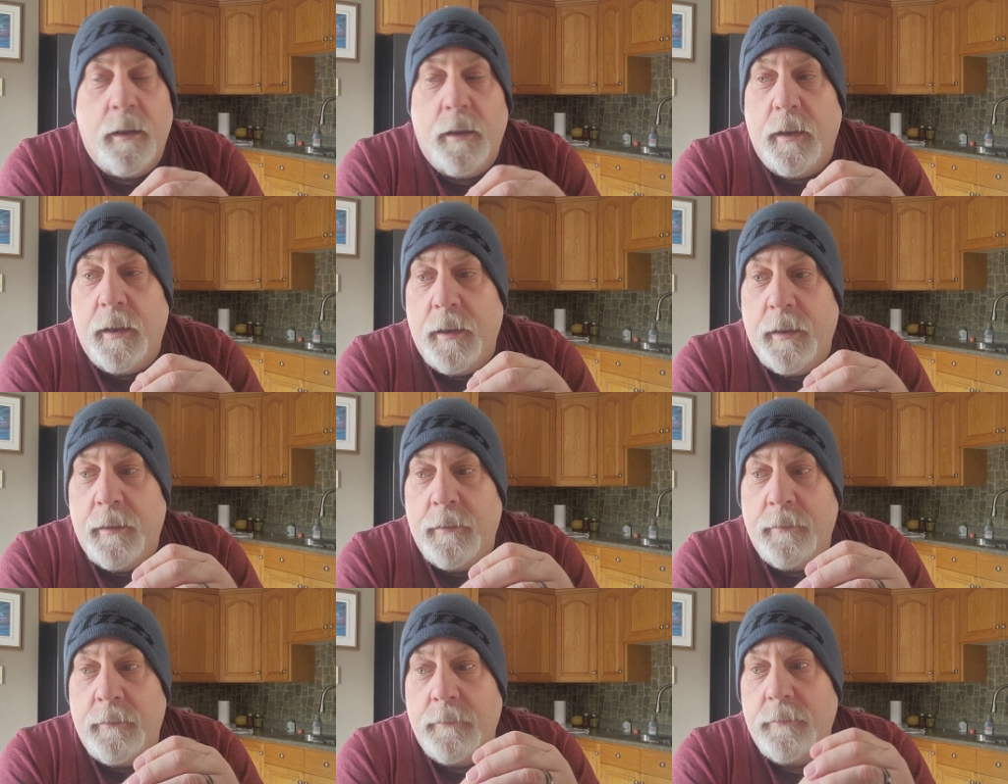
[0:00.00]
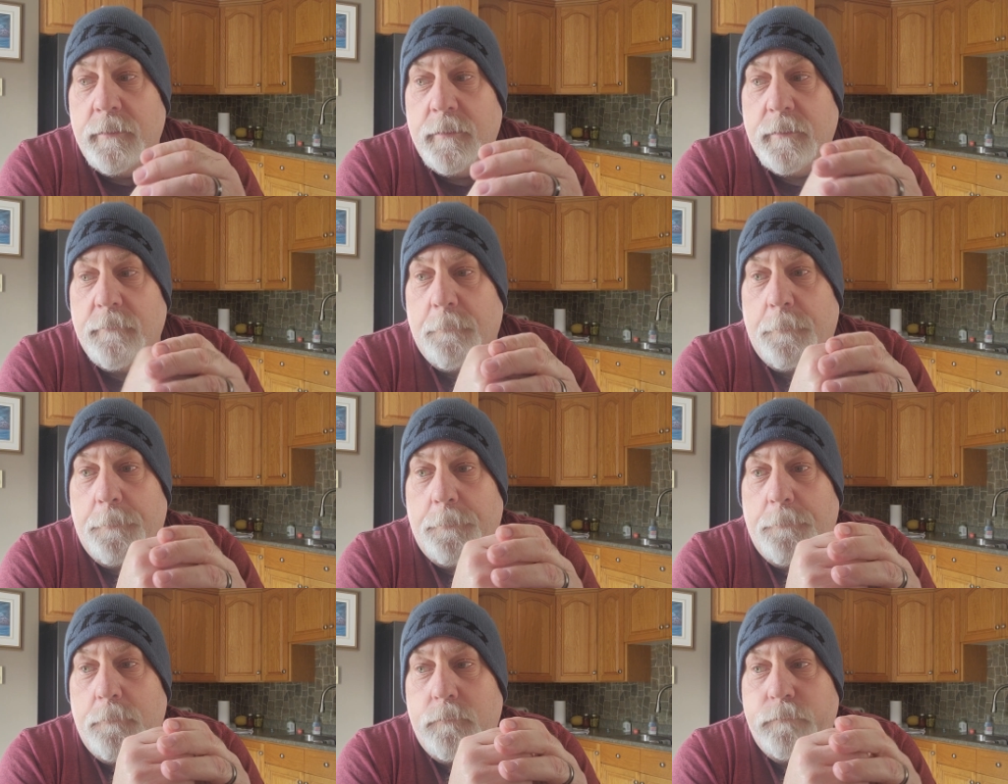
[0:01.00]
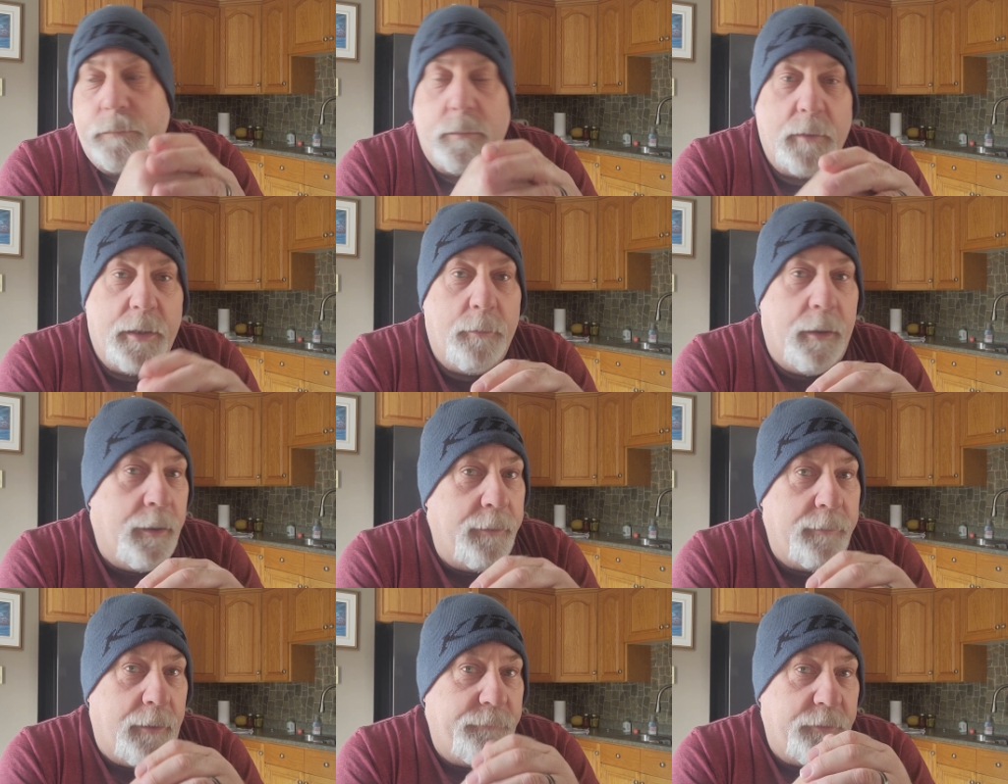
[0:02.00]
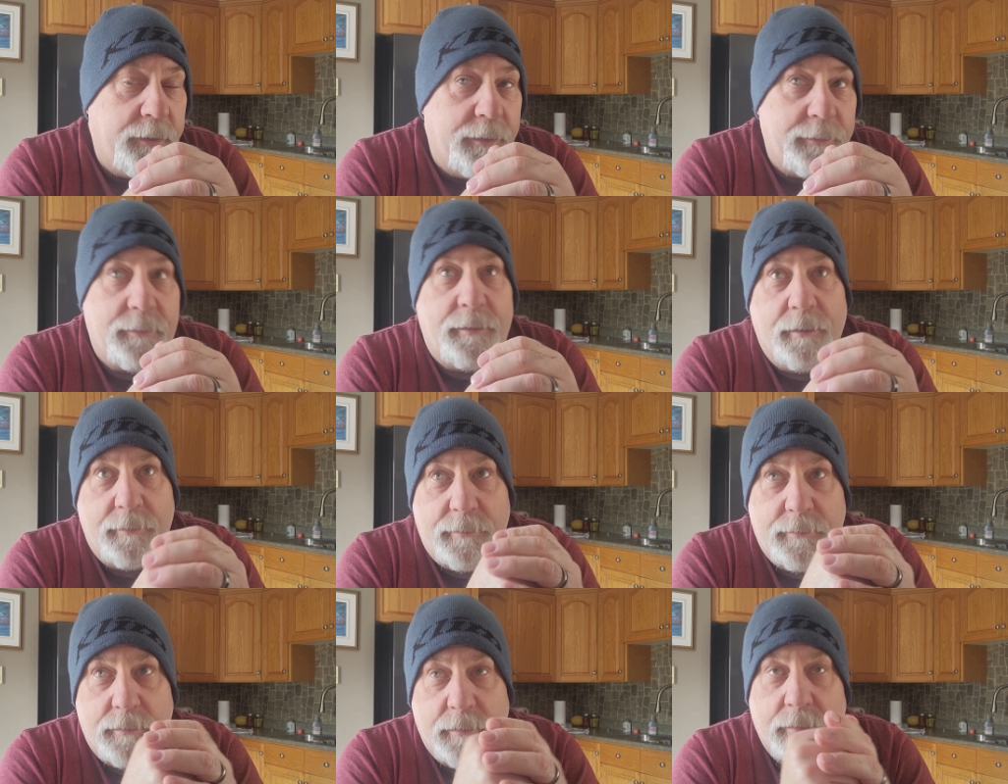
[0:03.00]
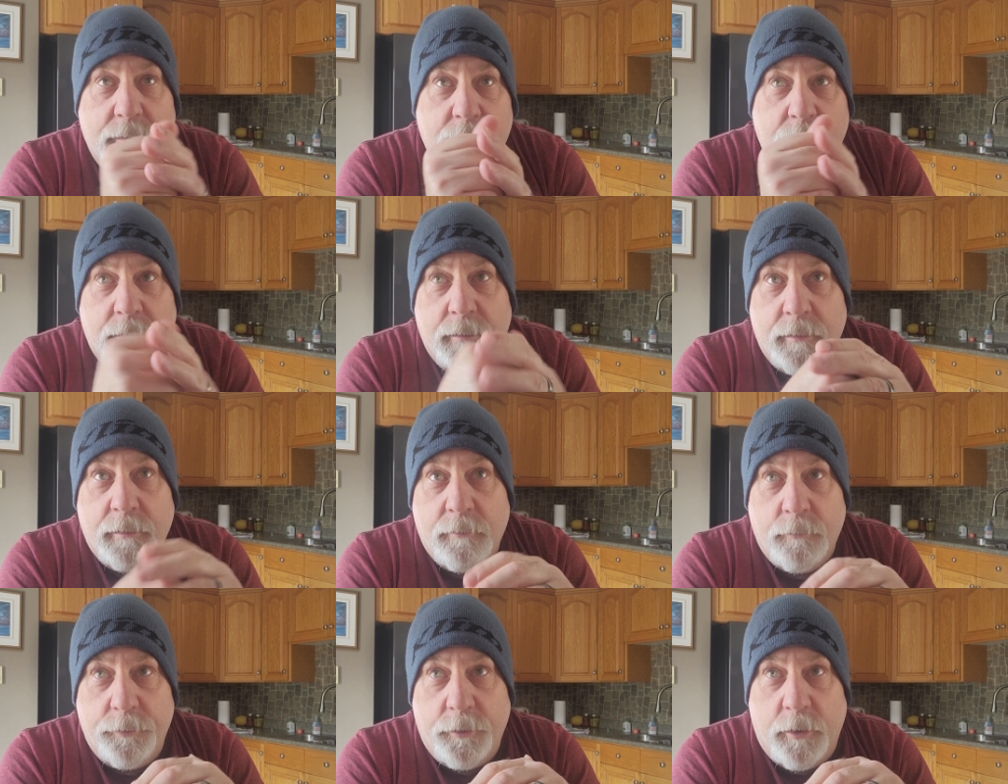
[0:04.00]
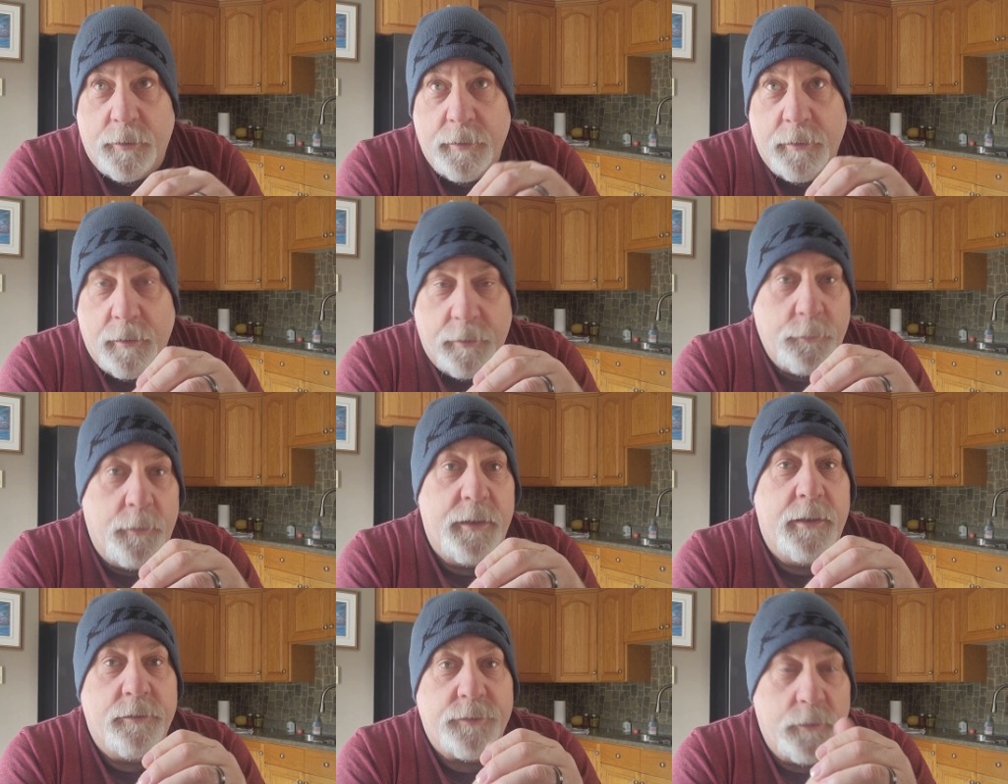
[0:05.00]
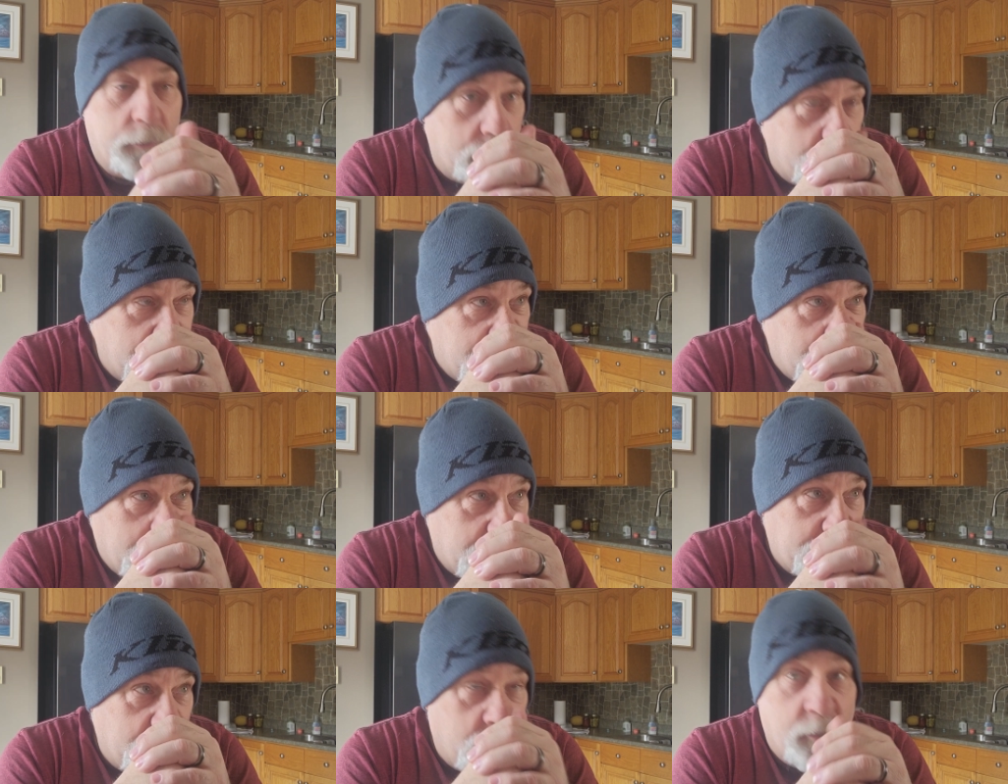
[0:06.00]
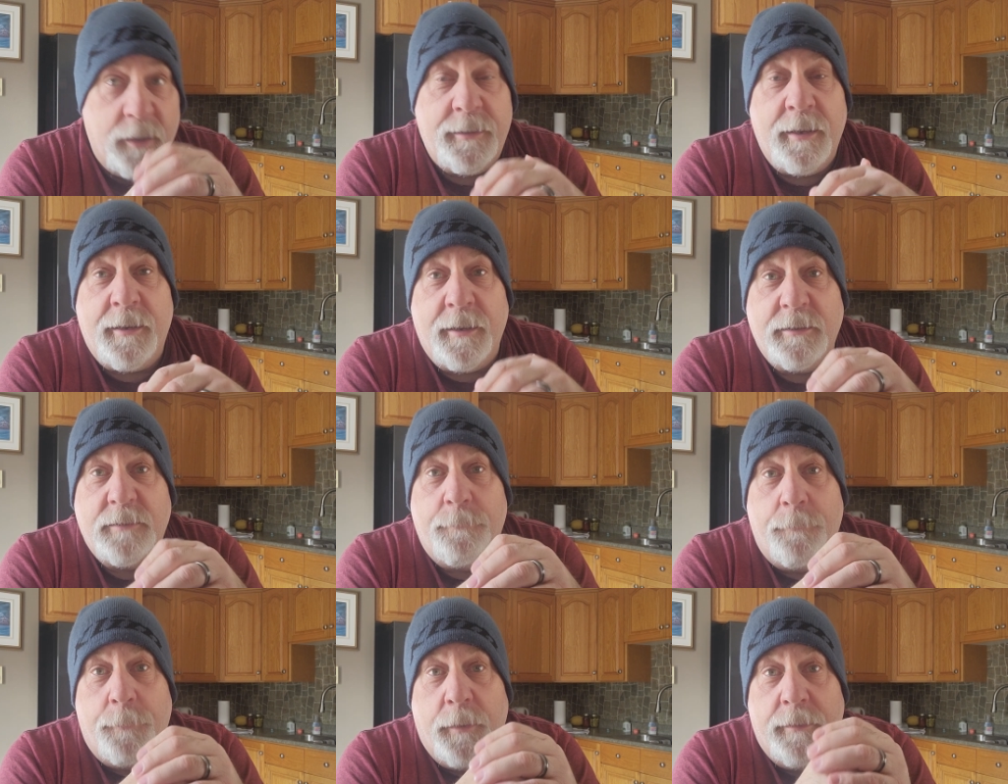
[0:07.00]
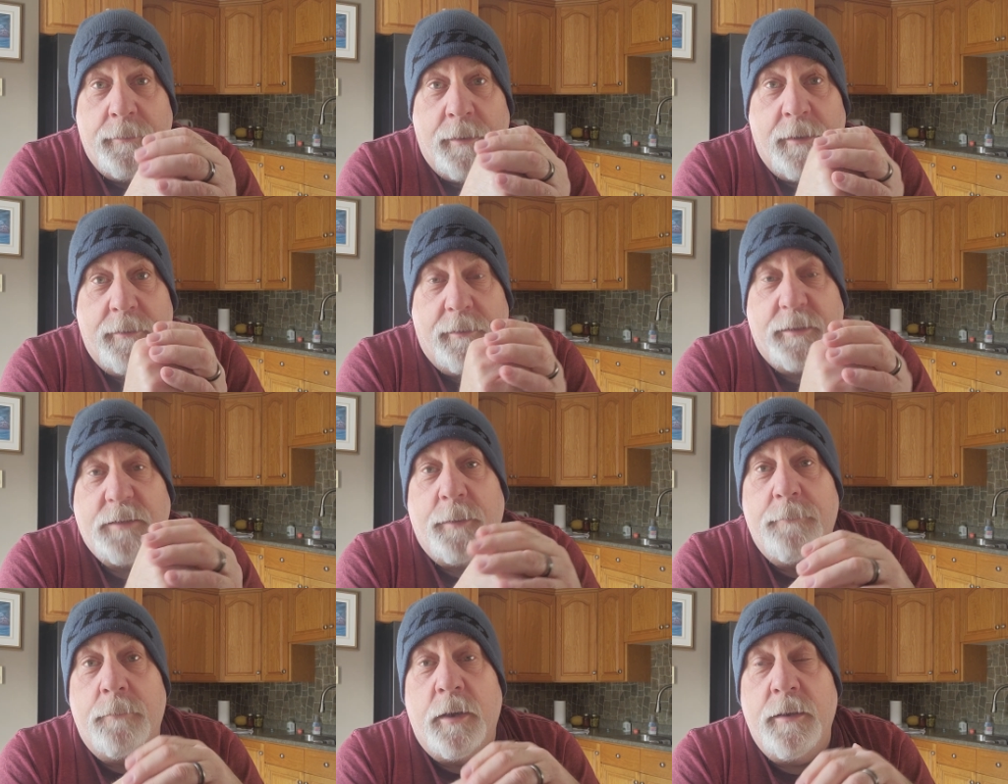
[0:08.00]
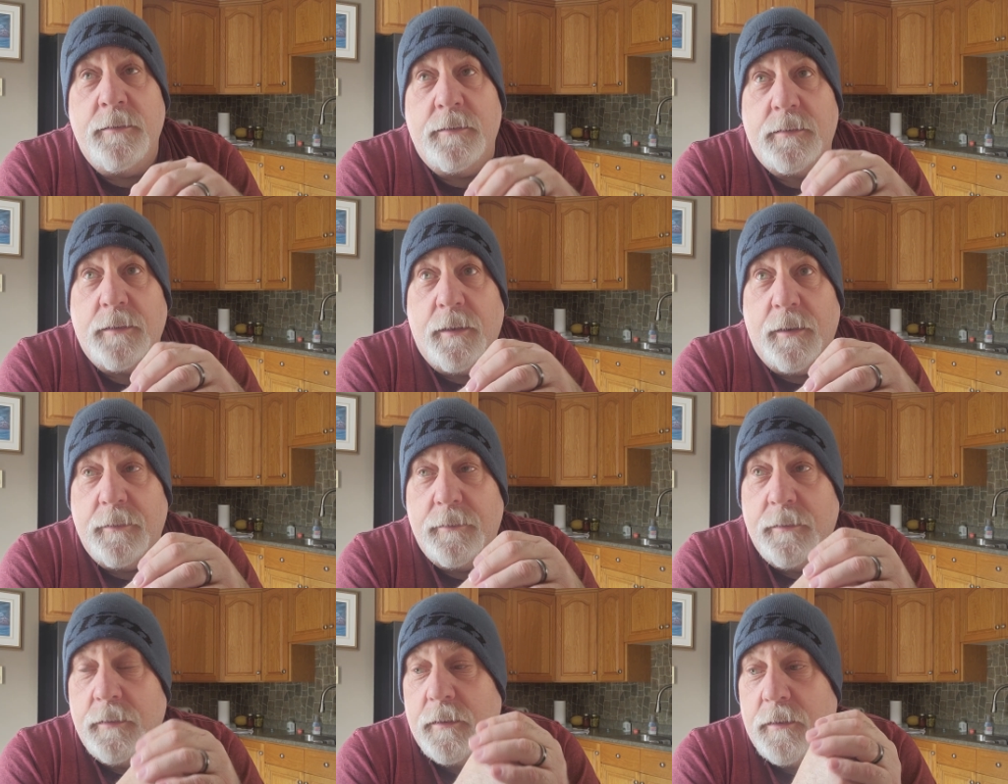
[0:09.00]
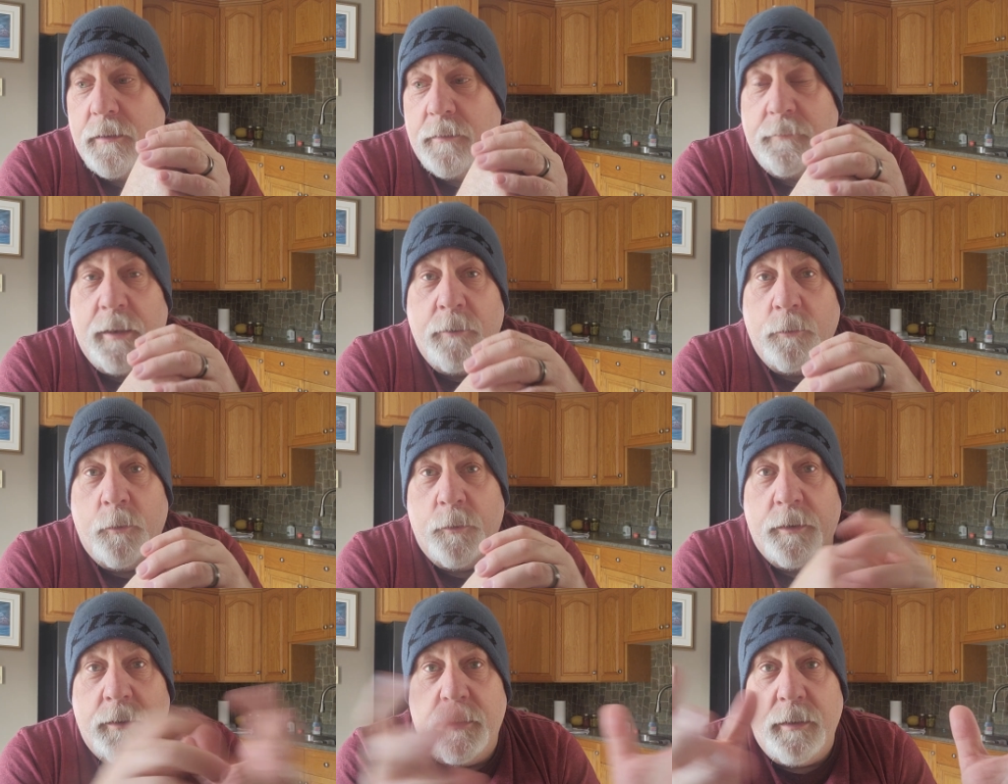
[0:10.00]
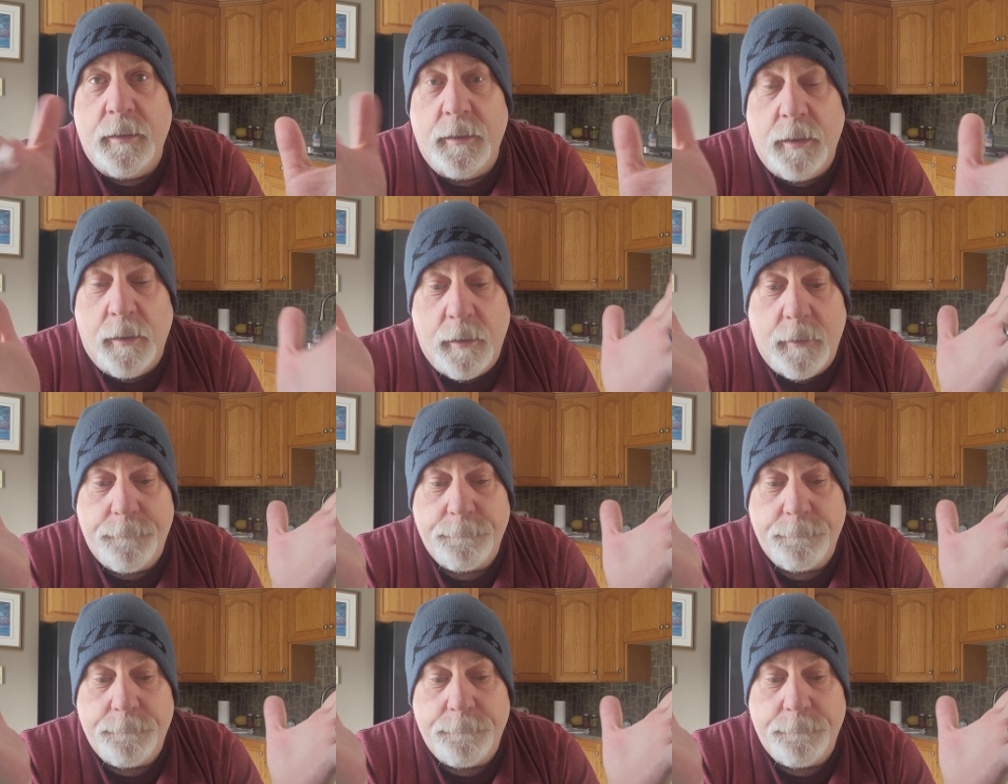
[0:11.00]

And anyway, I, I forget that's, we're talking uh, 20 years ago. So I think I spent, I, I spent months, I downloaded the uh,